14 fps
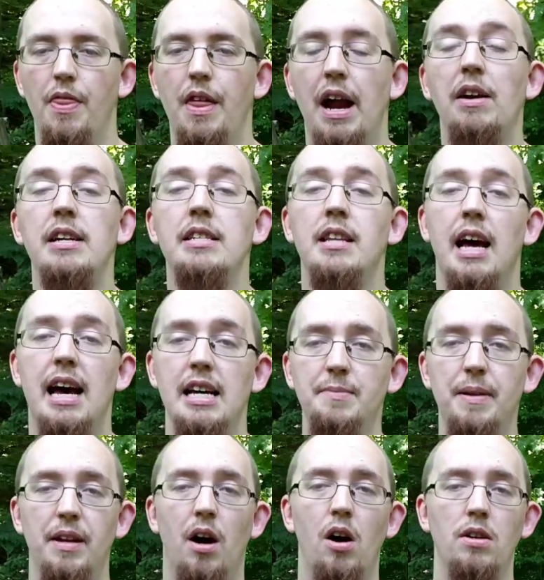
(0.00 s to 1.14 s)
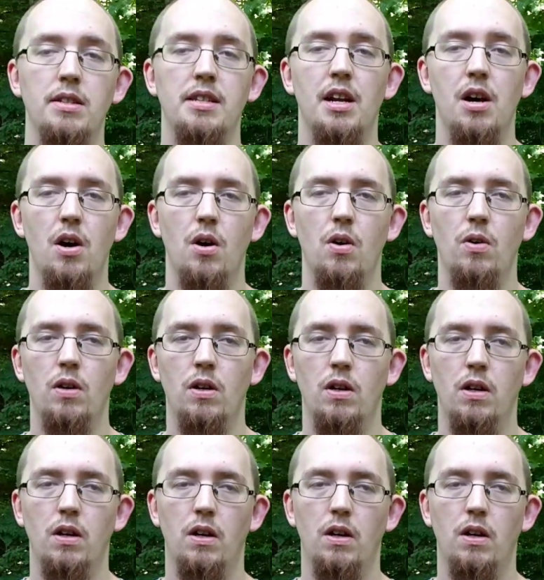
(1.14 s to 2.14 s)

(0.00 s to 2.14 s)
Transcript: there has been also